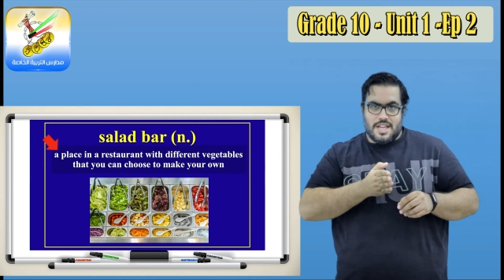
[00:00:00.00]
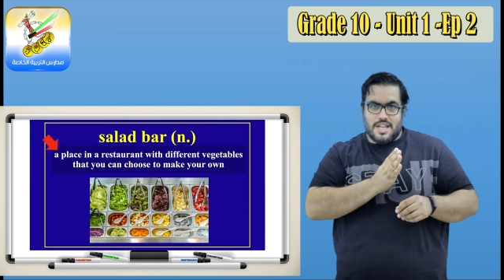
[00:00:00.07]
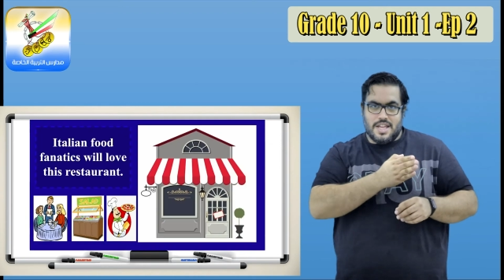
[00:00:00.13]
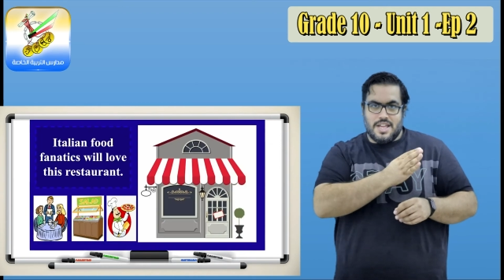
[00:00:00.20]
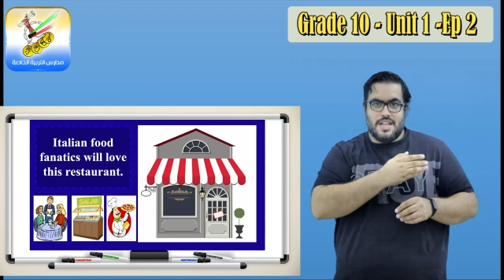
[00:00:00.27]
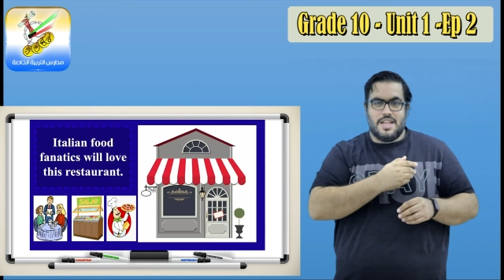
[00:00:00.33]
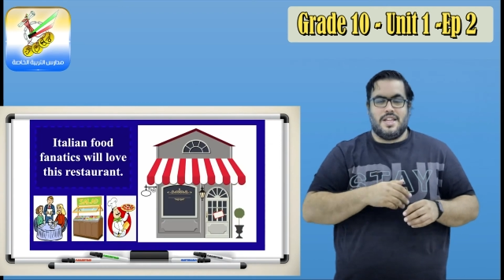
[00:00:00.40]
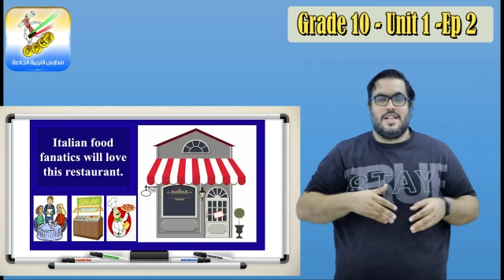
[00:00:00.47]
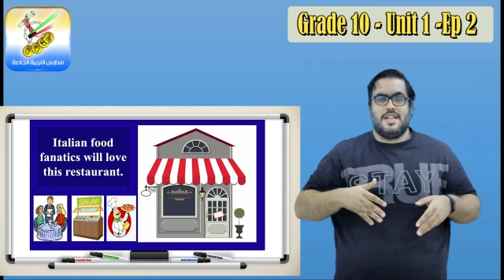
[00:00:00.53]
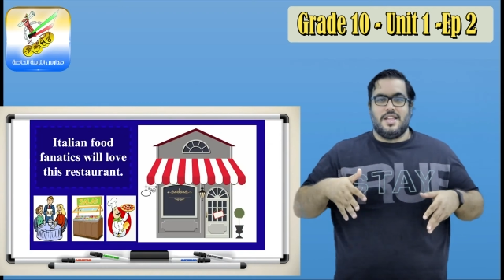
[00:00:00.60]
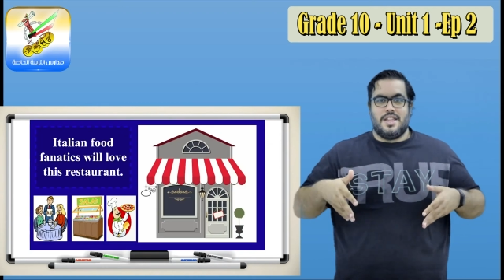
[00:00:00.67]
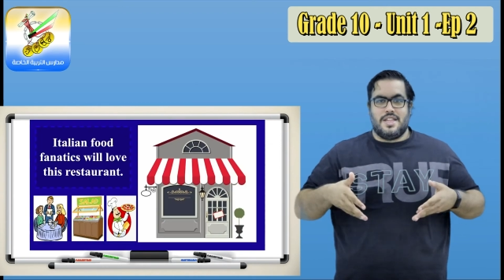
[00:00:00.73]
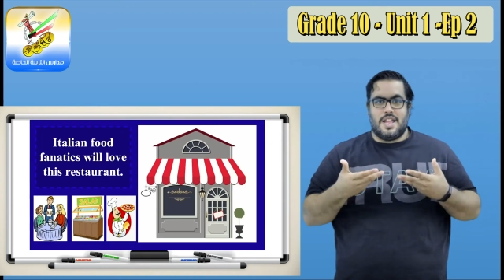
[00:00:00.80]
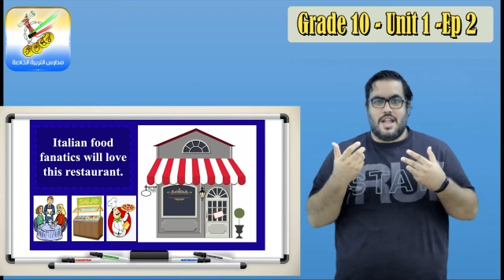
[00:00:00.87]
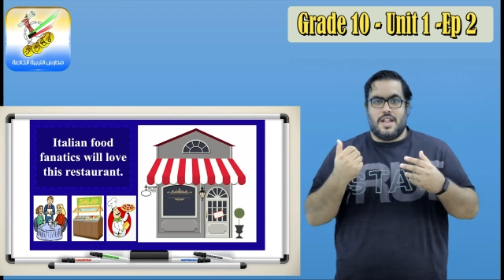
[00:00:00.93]
Italian
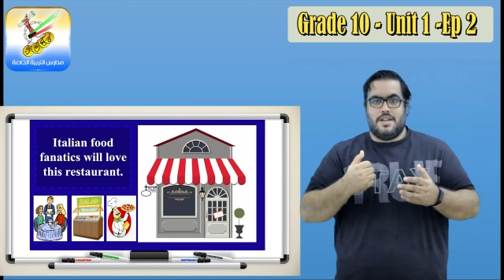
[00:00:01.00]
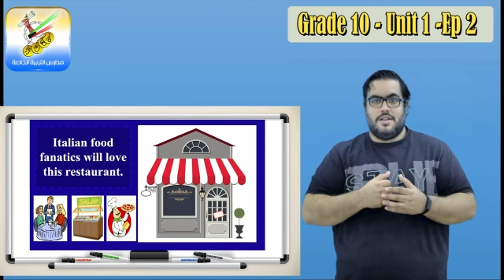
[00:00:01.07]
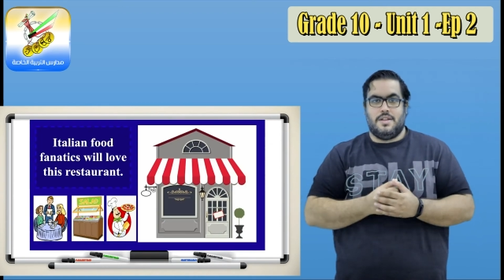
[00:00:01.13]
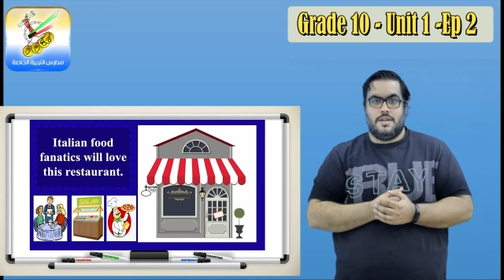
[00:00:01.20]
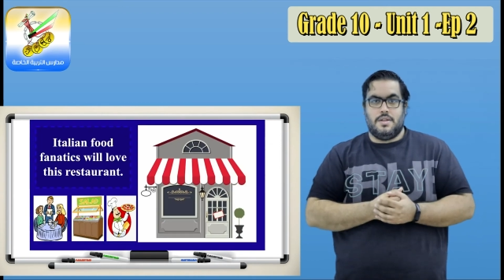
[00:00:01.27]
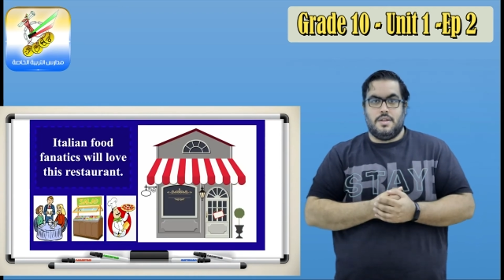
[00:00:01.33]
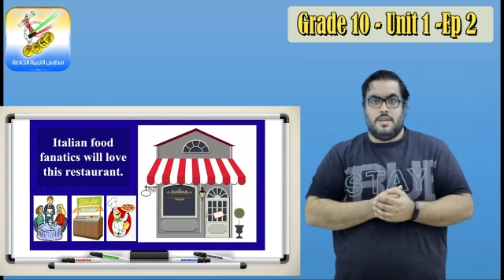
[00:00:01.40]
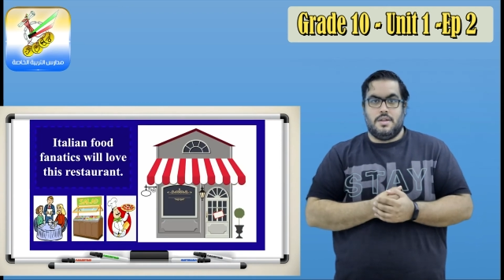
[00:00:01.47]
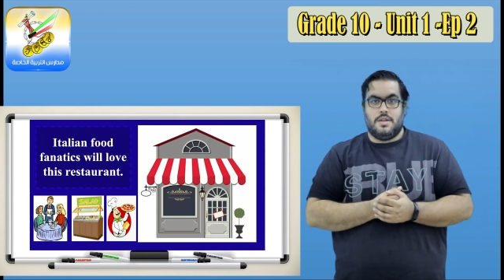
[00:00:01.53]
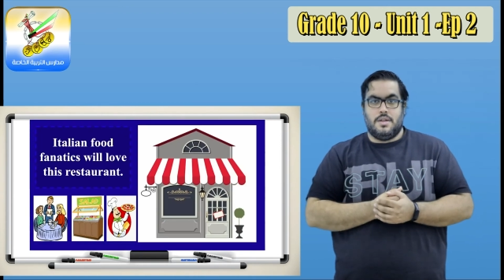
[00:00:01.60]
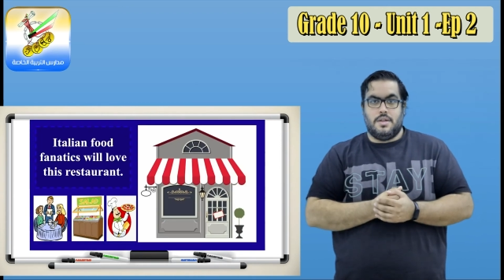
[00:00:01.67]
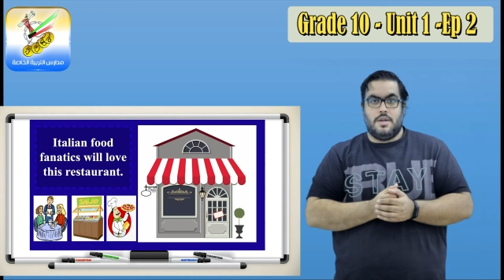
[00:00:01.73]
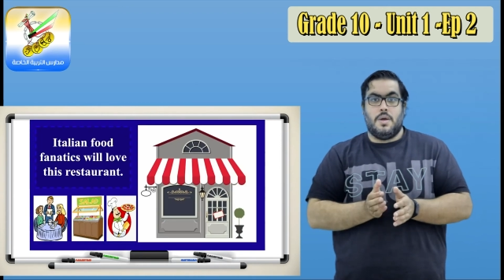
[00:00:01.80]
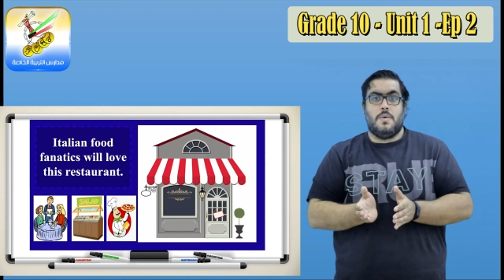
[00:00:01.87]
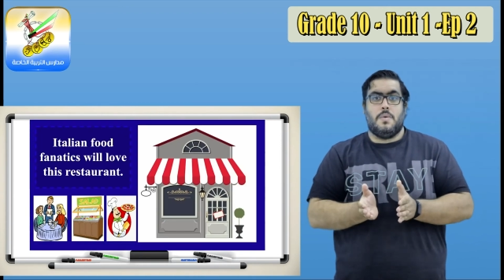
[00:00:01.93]
food fanatics will
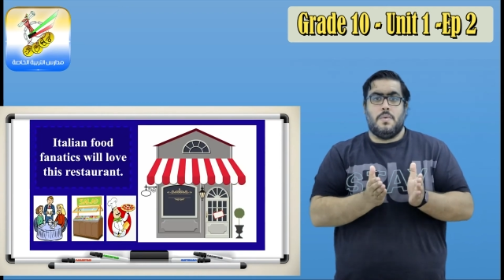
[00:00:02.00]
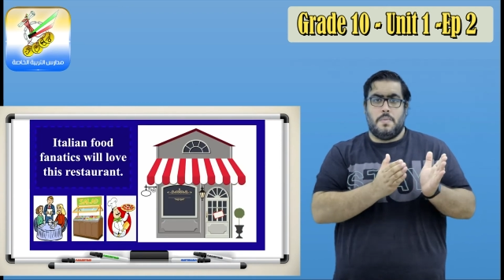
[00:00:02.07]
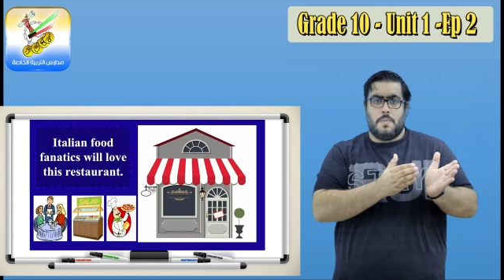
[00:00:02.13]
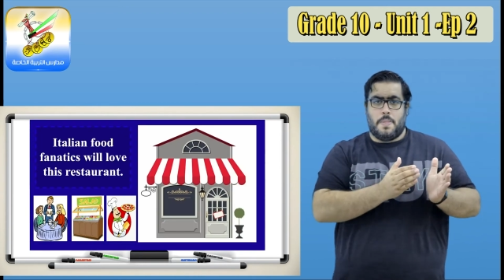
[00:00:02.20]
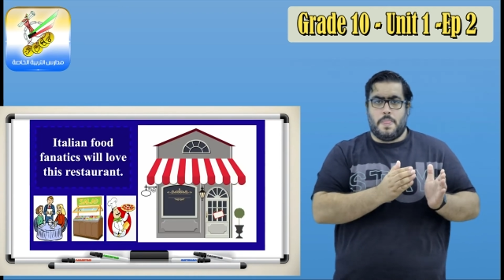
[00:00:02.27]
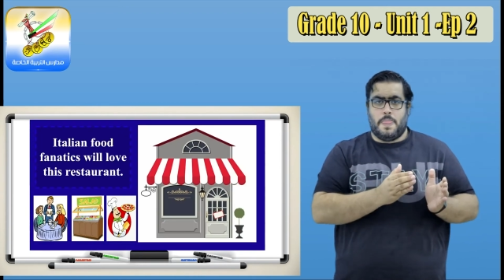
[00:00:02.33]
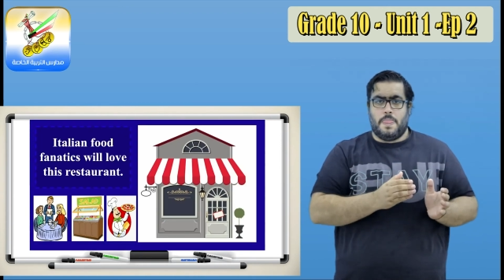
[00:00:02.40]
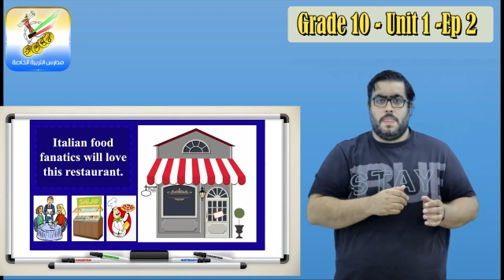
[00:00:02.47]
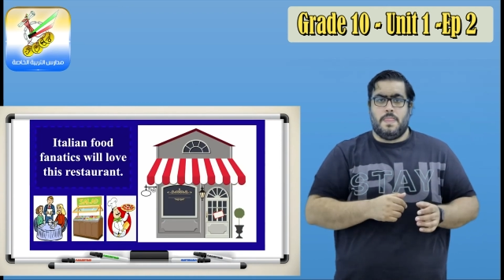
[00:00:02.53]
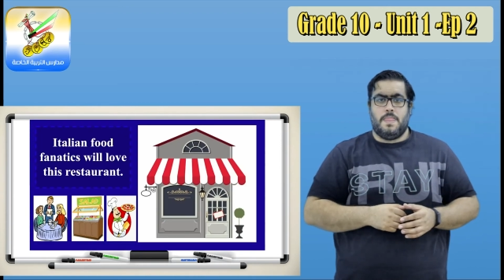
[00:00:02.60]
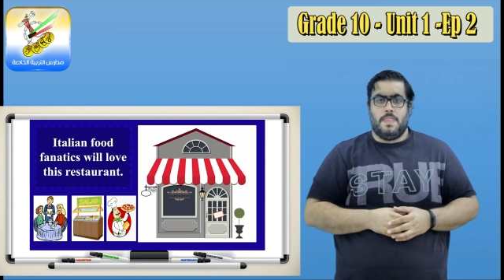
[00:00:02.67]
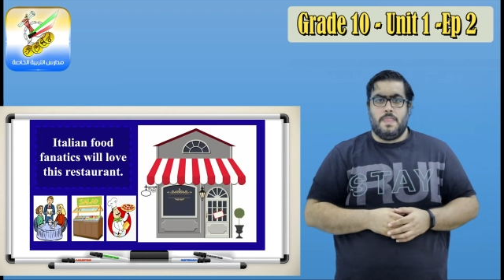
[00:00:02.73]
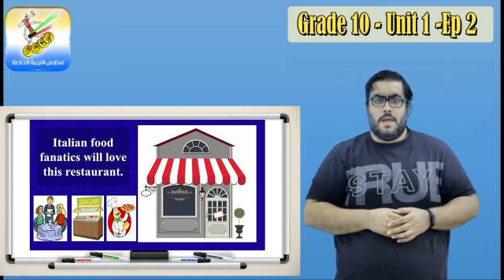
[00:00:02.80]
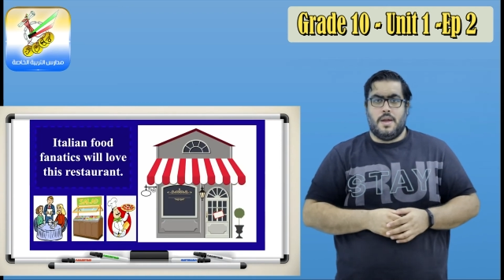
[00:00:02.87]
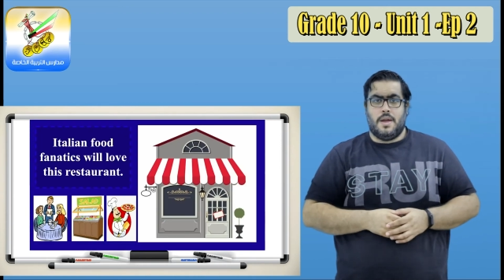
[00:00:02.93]
love this
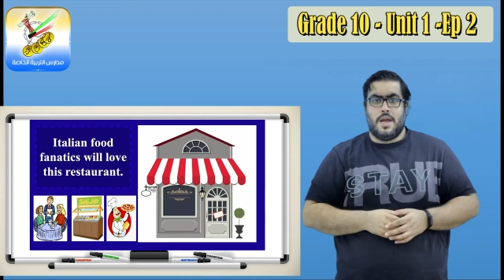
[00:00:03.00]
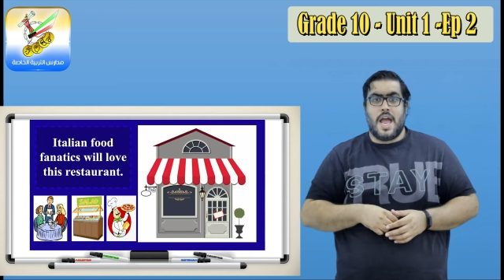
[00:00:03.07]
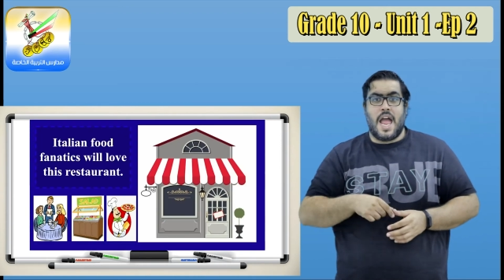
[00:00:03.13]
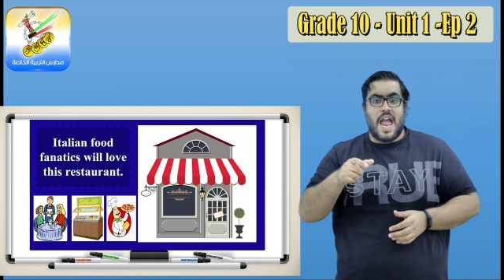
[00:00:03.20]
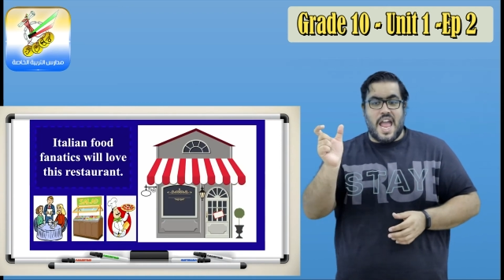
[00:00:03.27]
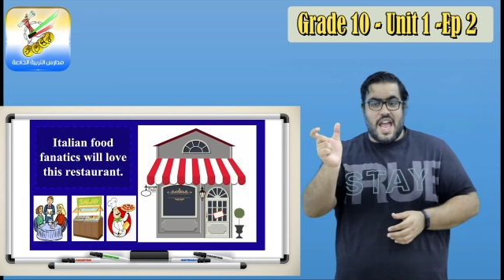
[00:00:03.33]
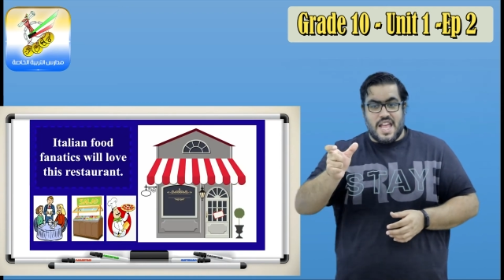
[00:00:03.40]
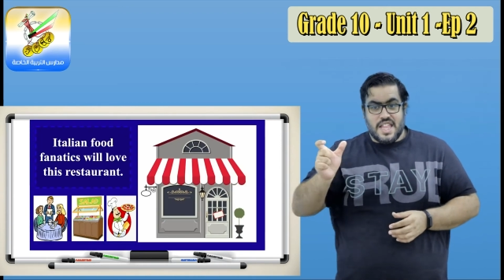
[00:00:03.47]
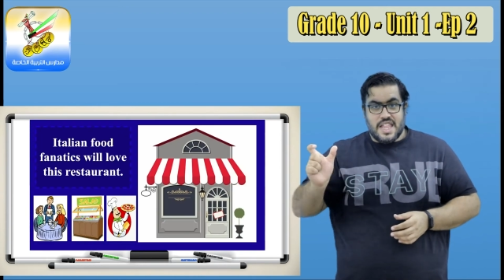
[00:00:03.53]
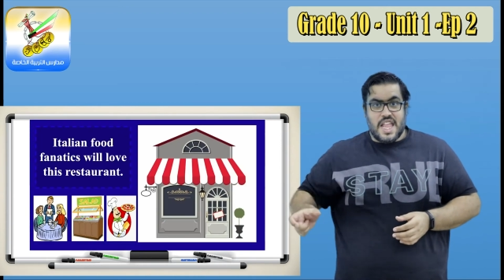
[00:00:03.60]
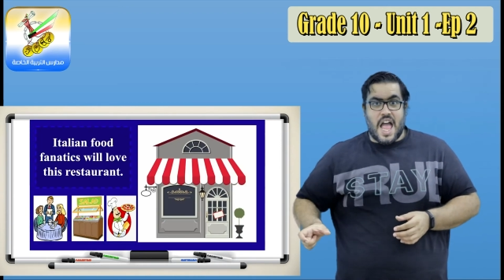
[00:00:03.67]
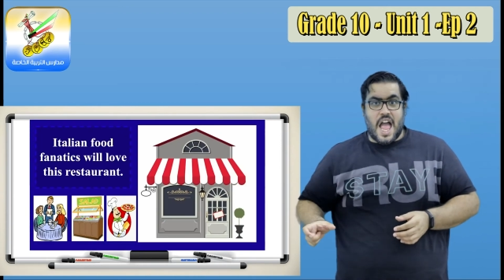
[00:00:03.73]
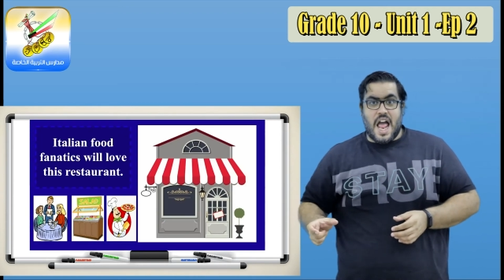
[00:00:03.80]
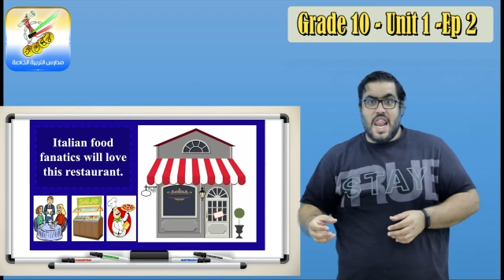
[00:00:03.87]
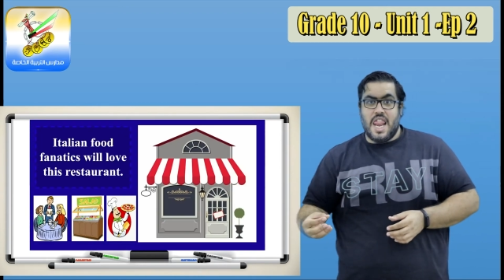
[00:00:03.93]
restaurant.
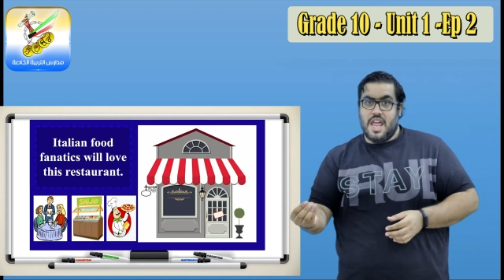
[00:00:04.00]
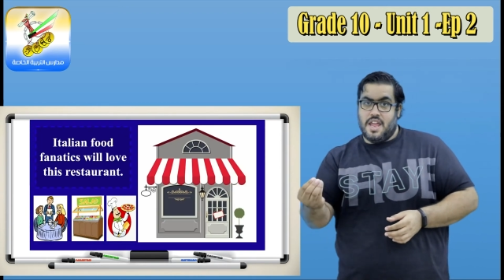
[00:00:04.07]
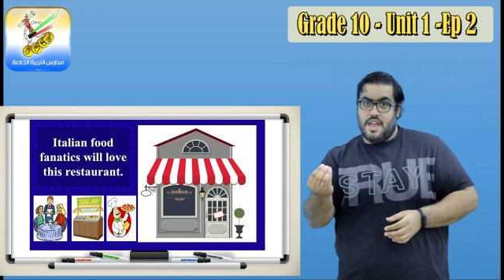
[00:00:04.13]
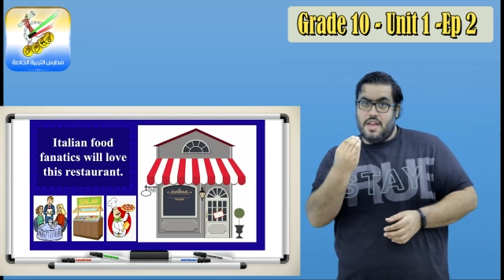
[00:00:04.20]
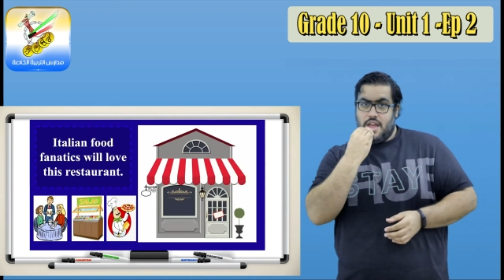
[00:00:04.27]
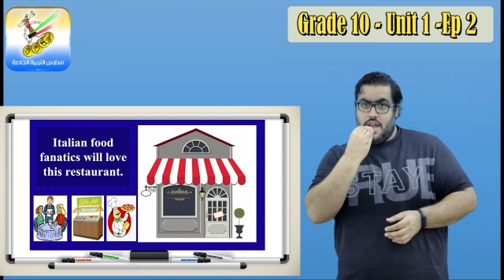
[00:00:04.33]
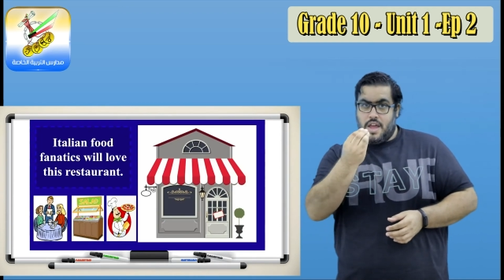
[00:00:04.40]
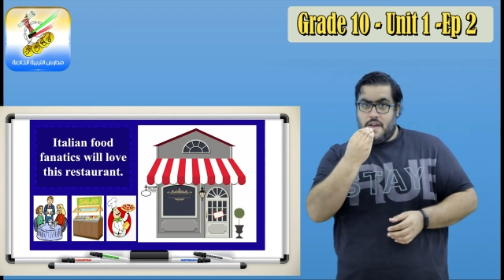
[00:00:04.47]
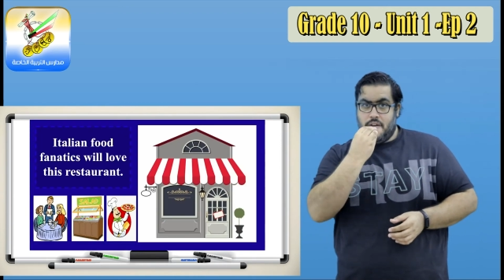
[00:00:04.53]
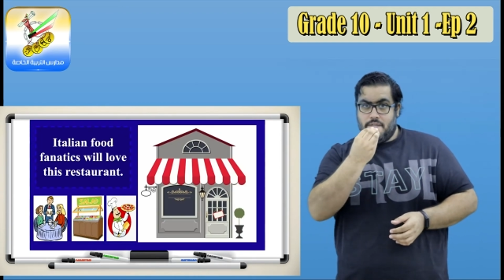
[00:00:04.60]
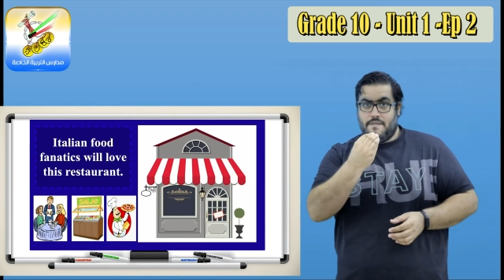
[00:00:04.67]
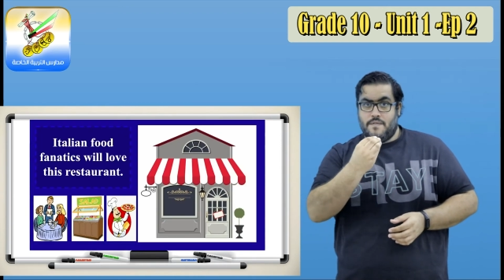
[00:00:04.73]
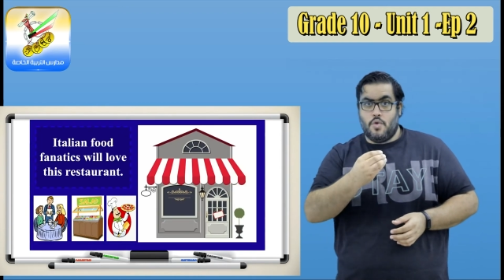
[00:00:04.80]
I think you can understand the